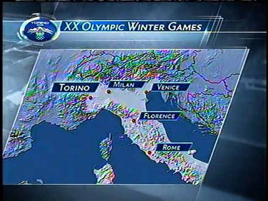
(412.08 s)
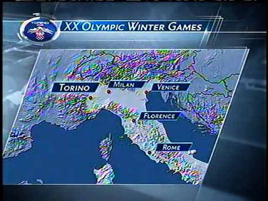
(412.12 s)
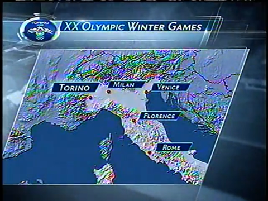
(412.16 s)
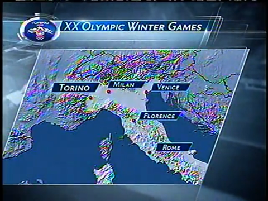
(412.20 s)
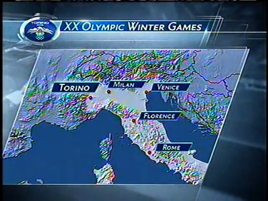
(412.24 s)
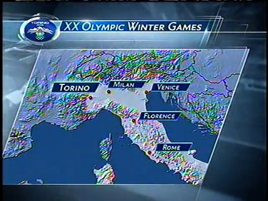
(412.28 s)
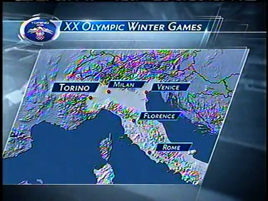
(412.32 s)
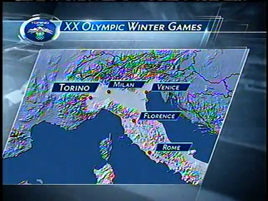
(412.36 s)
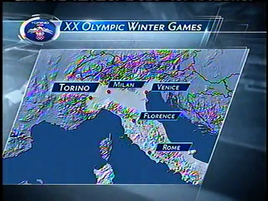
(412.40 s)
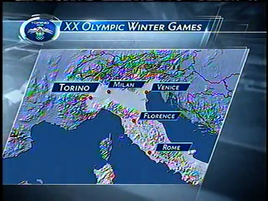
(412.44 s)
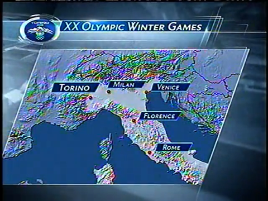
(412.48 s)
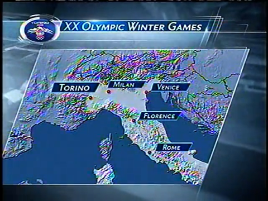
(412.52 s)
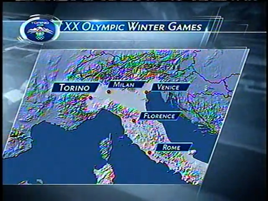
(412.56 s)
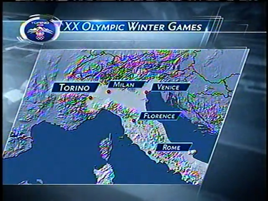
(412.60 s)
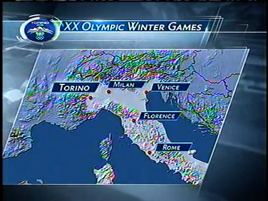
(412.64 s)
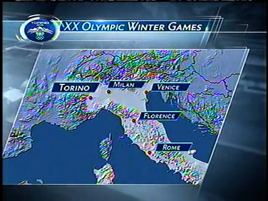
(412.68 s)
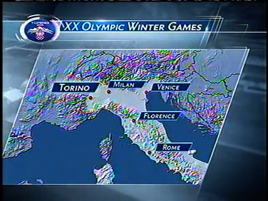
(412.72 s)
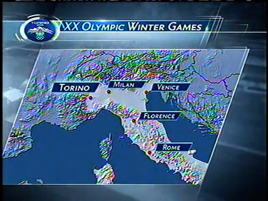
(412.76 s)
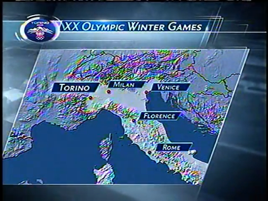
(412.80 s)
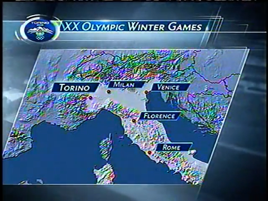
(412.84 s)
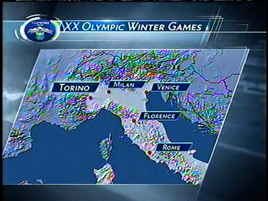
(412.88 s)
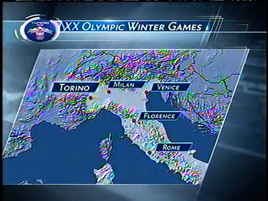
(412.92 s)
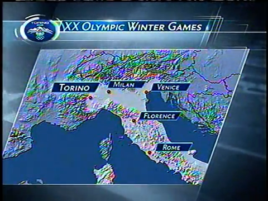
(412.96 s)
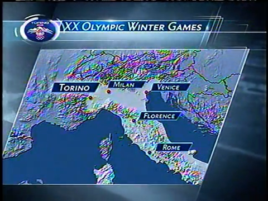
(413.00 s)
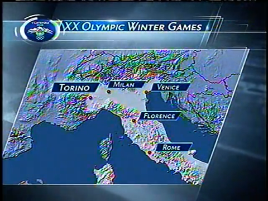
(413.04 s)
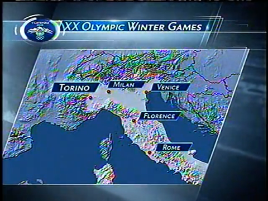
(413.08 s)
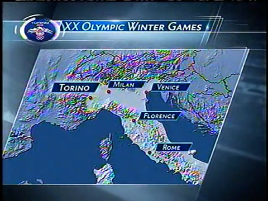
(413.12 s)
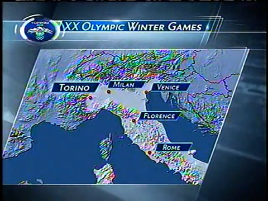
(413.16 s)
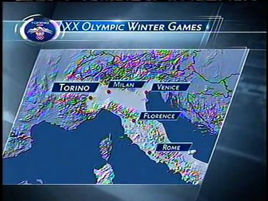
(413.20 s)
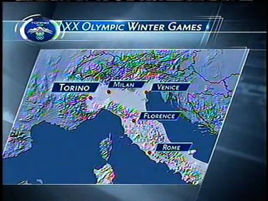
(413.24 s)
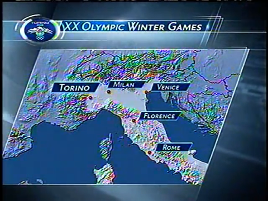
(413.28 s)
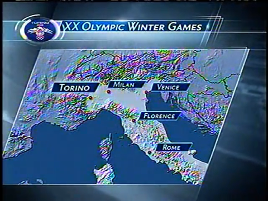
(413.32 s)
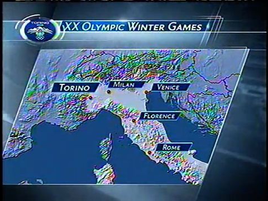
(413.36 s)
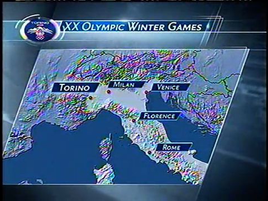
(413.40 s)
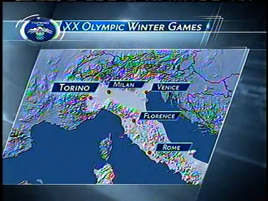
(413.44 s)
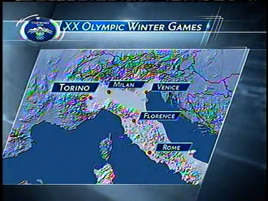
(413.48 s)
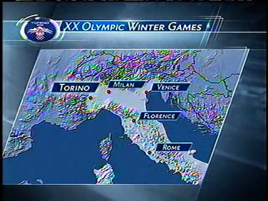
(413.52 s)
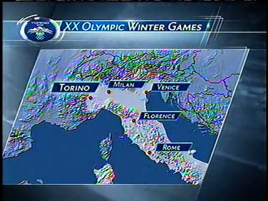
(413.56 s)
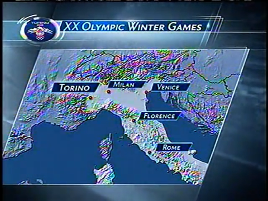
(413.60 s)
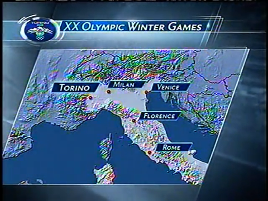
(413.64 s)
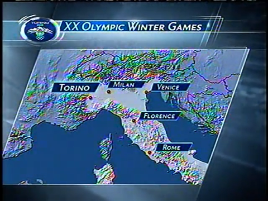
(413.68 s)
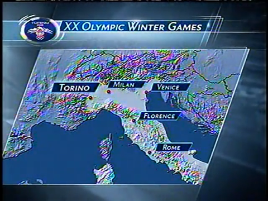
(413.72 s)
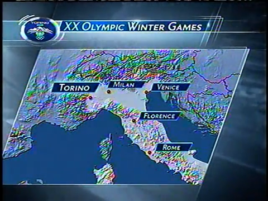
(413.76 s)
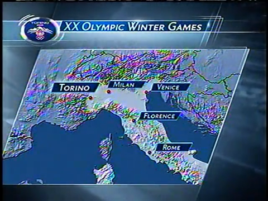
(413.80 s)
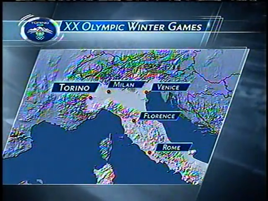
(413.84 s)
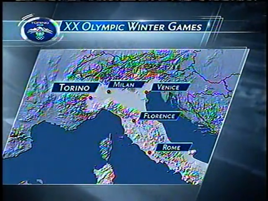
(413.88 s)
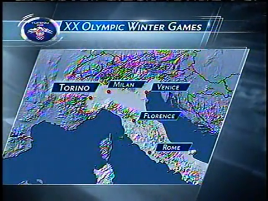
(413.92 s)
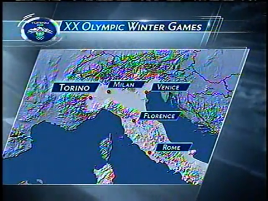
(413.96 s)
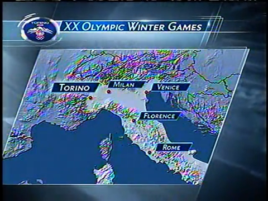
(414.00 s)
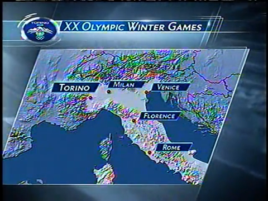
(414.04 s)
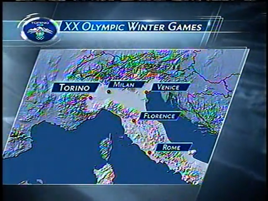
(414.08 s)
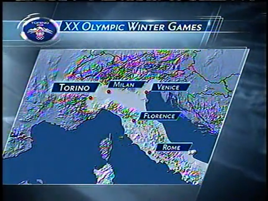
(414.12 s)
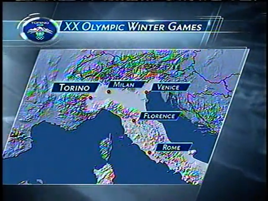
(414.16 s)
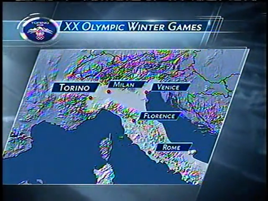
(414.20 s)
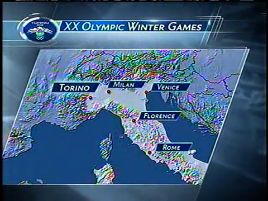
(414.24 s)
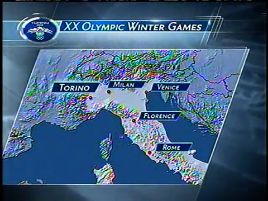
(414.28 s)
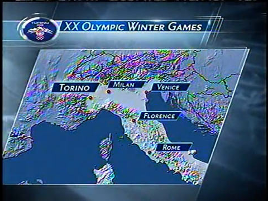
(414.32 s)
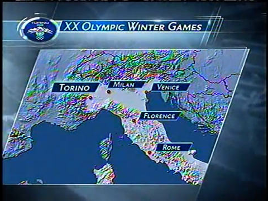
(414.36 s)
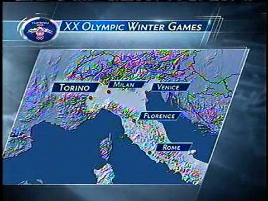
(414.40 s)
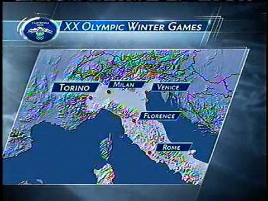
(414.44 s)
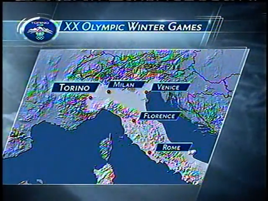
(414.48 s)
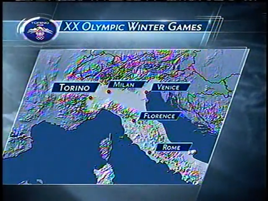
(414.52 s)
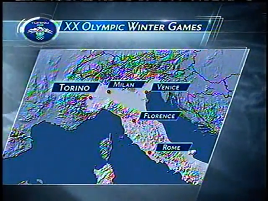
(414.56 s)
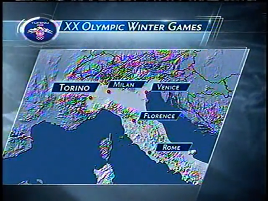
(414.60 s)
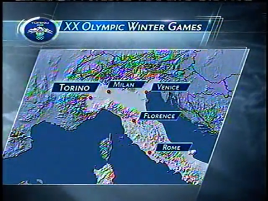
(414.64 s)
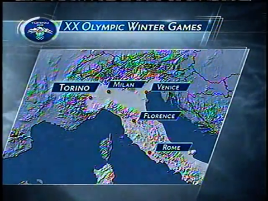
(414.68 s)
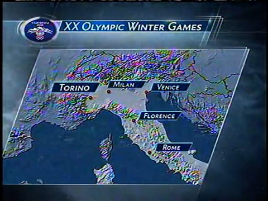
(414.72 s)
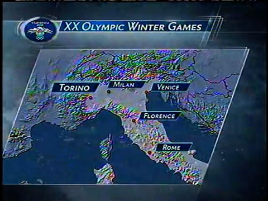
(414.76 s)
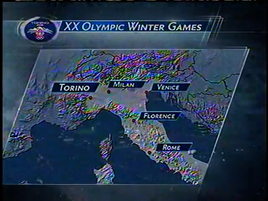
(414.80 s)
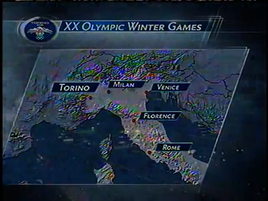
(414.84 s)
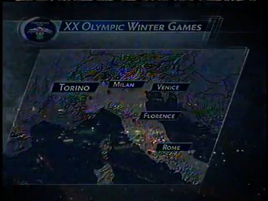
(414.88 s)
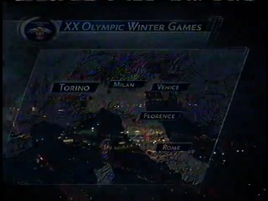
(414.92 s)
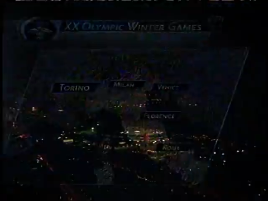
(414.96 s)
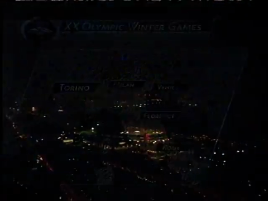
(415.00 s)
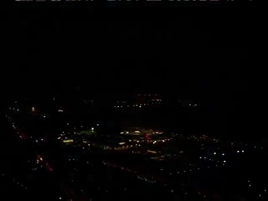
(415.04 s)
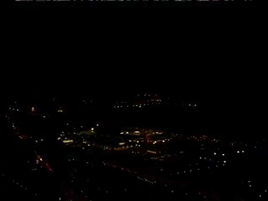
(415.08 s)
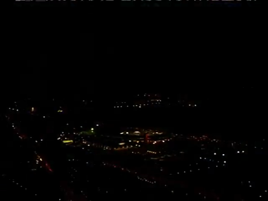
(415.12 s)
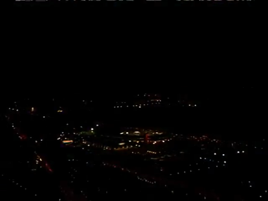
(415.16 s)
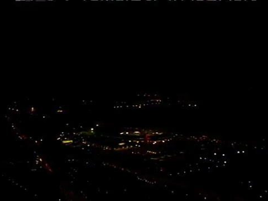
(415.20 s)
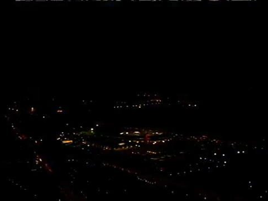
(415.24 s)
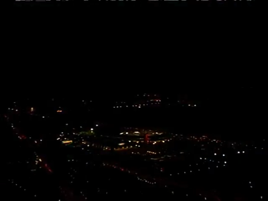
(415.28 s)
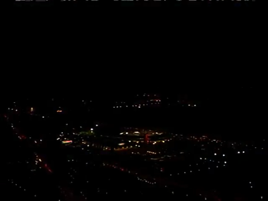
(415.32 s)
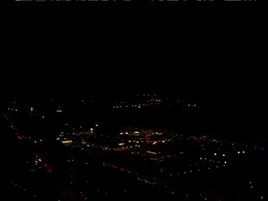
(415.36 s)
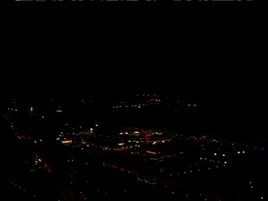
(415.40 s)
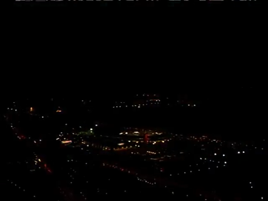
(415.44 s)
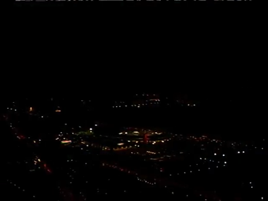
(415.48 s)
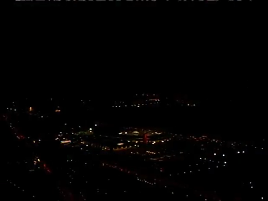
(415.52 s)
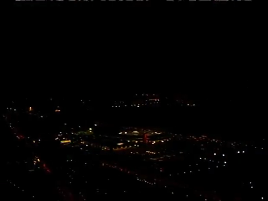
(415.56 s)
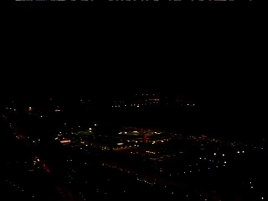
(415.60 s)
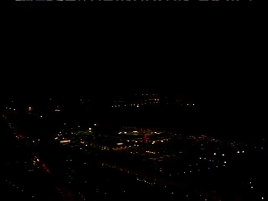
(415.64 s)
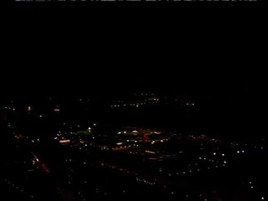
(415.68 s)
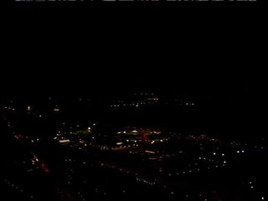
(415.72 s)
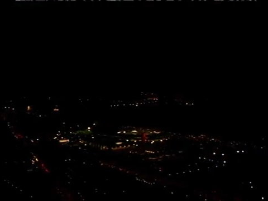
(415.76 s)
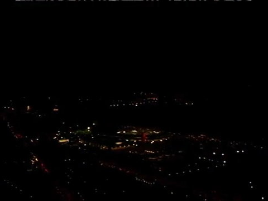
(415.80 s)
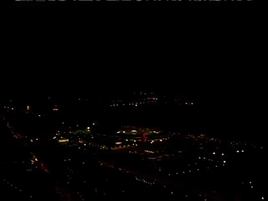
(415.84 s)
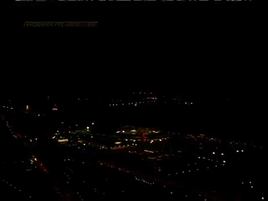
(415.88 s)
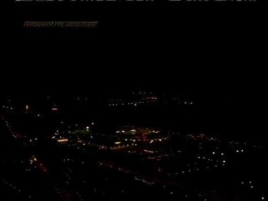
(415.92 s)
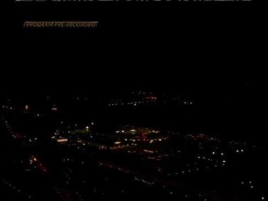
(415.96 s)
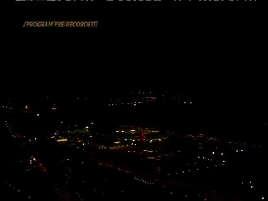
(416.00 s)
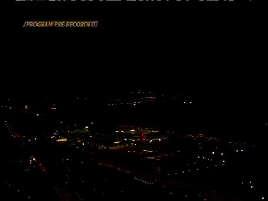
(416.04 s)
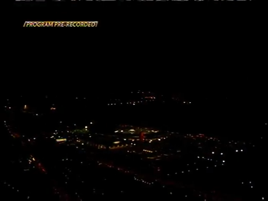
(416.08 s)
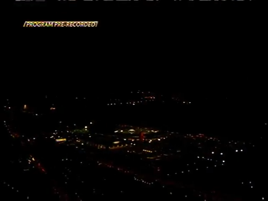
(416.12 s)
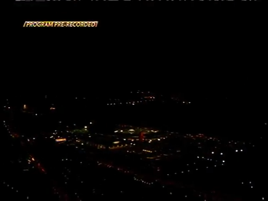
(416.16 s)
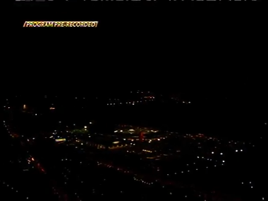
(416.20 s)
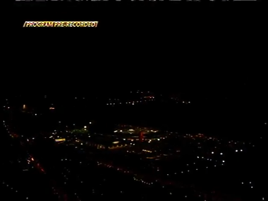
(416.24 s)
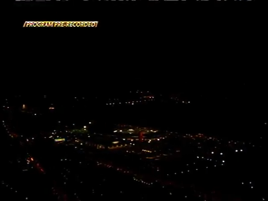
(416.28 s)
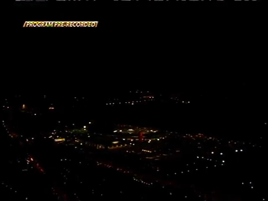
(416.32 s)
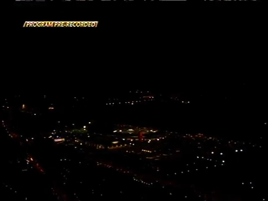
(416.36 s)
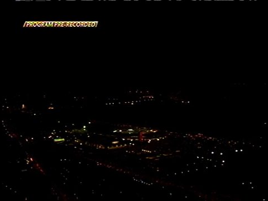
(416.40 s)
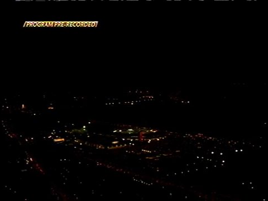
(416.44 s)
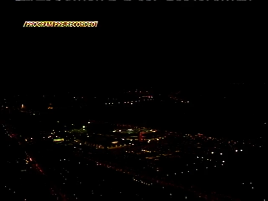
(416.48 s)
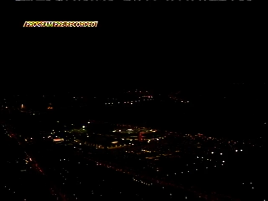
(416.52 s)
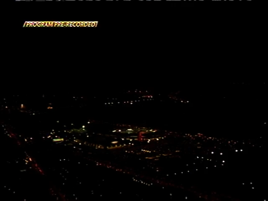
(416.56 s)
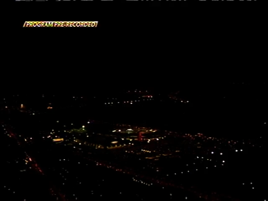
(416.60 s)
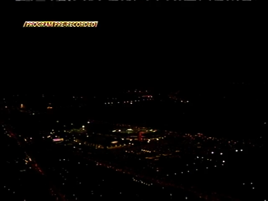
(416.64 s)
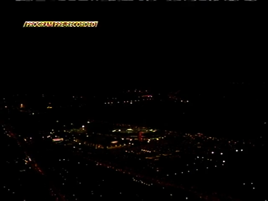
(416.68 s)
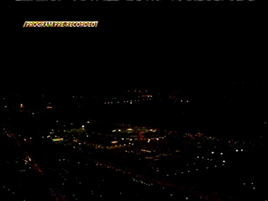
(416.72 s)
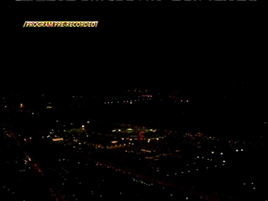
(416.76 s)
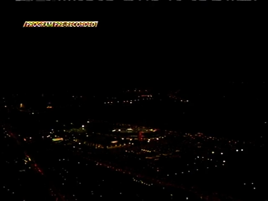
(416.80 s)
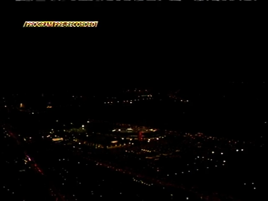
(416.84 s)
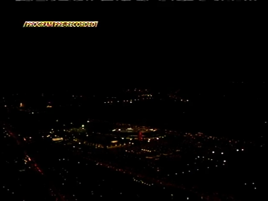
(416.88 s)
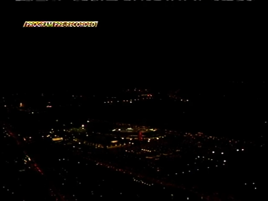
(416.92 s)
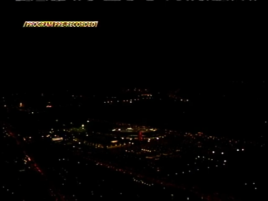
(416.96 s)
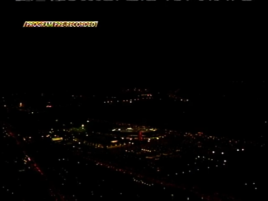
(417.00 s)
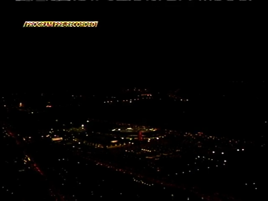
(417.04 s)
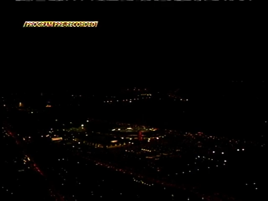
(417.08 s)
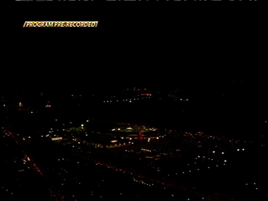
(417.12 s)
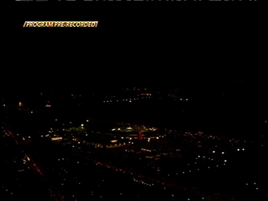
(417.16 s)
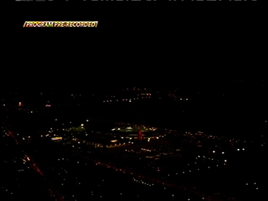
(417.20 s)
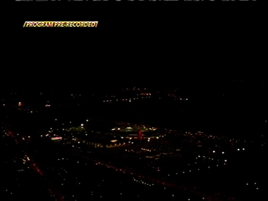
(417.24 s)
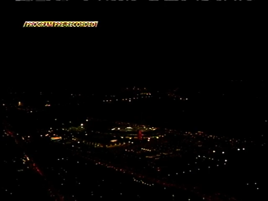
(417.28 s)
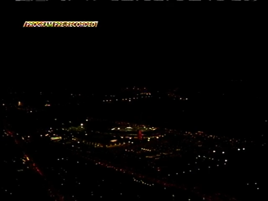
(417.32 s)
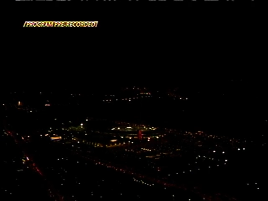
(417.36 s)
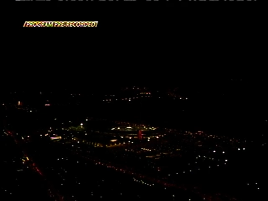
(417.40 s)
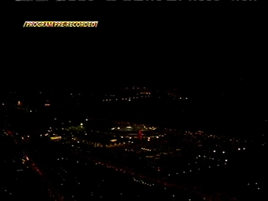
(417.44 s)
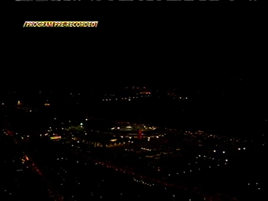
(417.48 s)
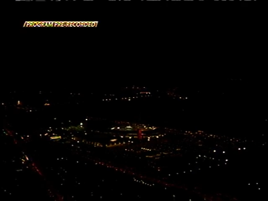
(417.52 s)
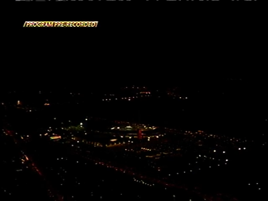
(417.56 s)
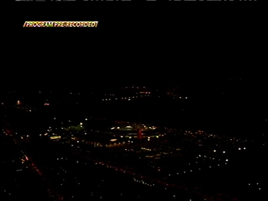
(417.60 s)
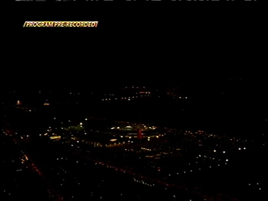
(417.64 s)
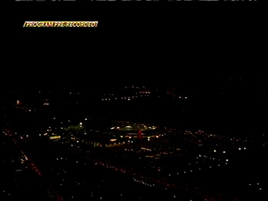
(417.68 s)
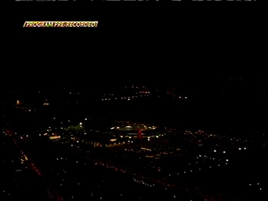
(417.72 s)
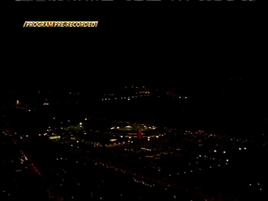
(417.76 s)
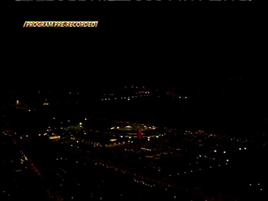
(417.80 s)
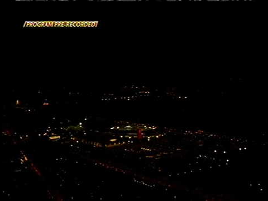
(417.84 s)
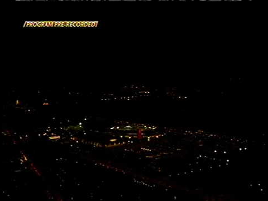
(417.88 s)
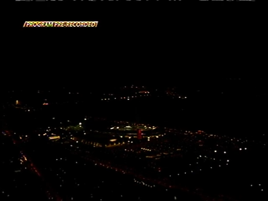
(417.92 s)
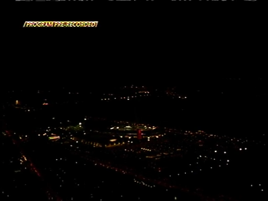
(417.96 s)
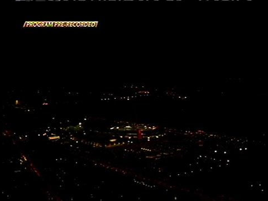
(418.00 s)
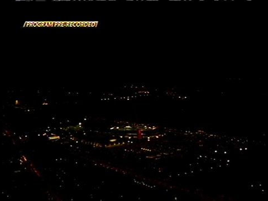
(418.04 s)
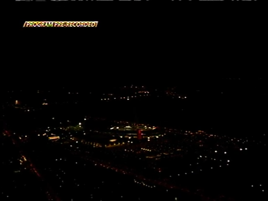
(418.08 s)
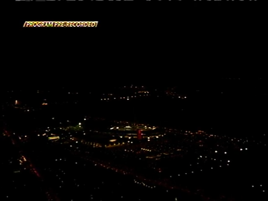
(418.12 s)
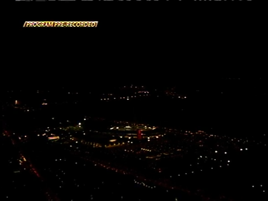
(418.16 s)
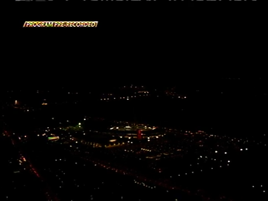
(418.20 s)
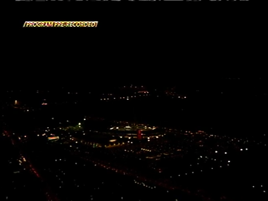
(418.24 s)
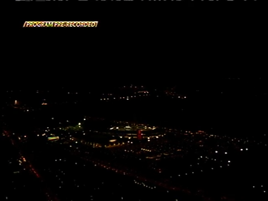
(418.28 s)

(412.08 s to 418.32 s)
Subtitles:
No face is visible, so there are no lips to read.